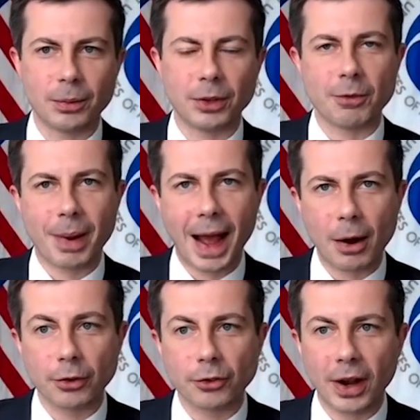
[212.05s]
which
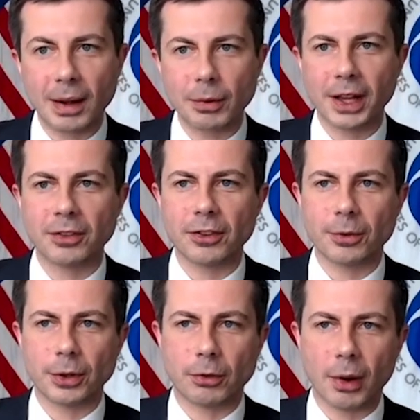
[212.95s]
empowers tribal
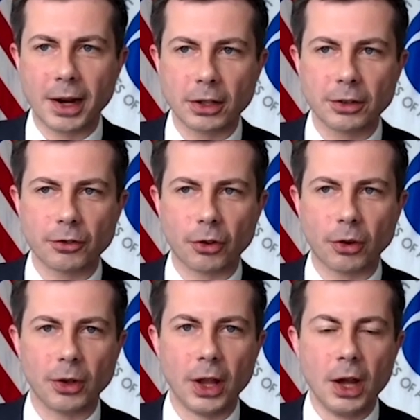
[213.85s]
nations with greater
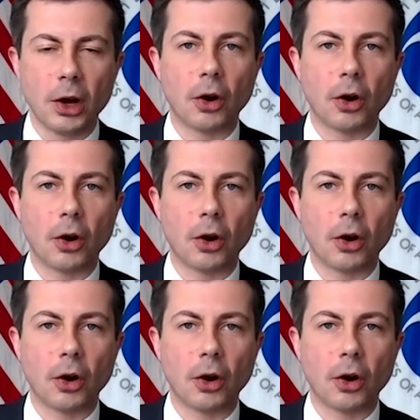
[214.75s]
control